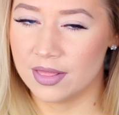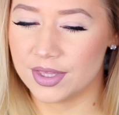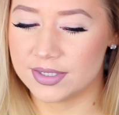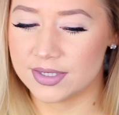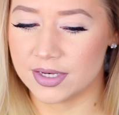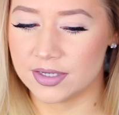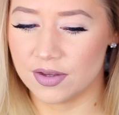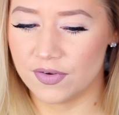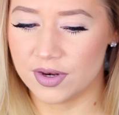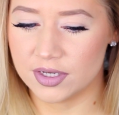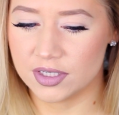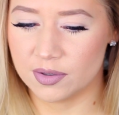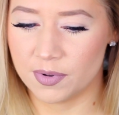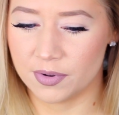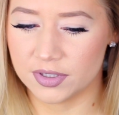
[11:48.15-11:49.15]
The scent of it
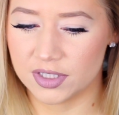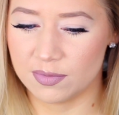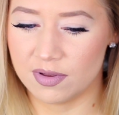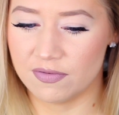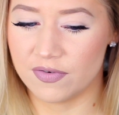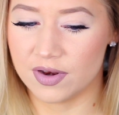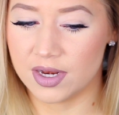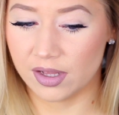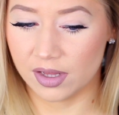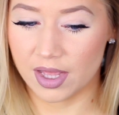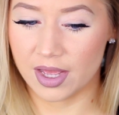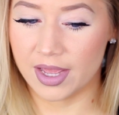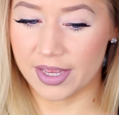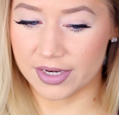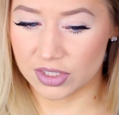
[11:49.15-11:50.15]
is supposed to be
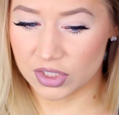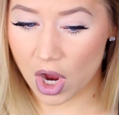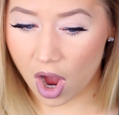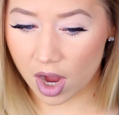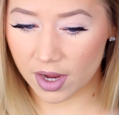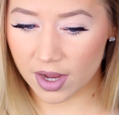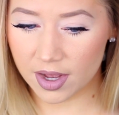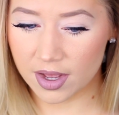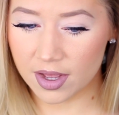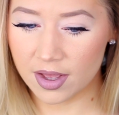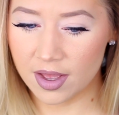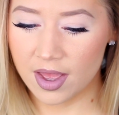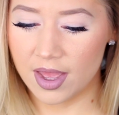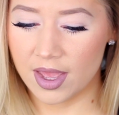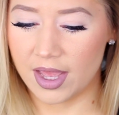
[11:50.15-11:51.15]
vanilla and tonka.